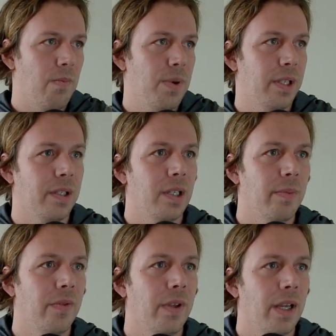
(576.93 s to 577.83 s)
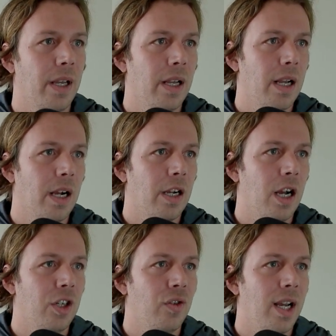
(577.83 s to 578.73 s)
put some of the
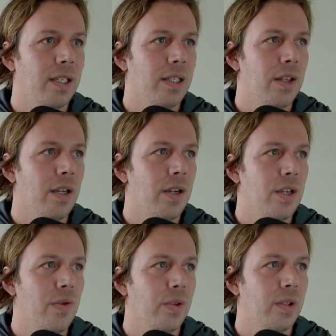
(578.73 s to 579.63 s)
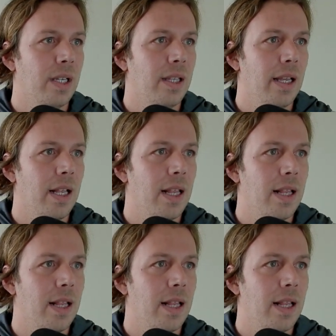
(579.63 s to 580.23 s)
contrast in there, you will see that